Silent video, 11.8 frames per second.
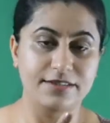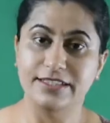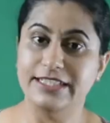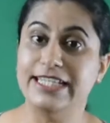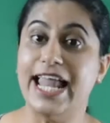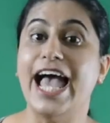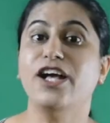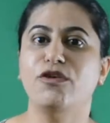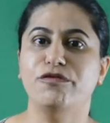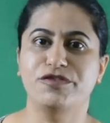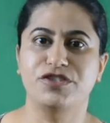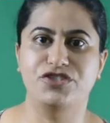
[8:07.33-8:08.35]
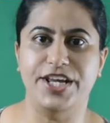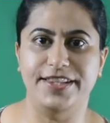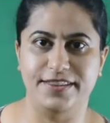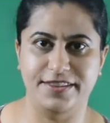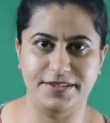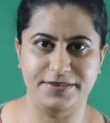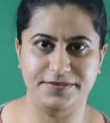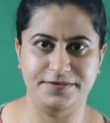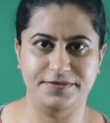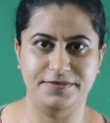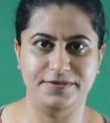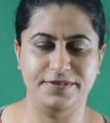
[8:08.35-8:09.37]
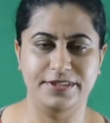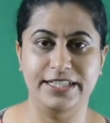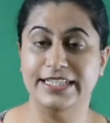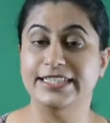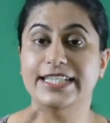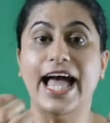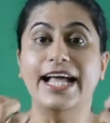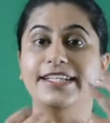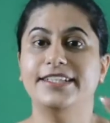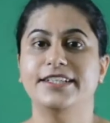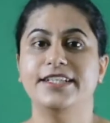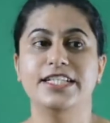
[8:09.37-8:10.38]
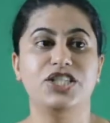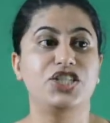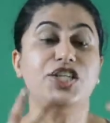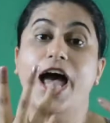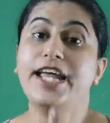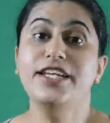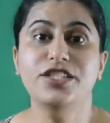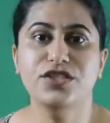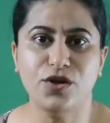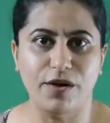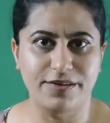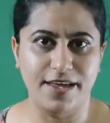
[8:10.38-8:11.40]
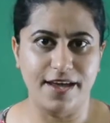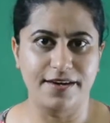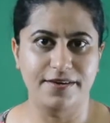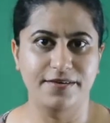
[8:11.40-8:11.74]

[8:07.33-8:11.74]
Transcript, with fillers: lack of strength. That shine is not there.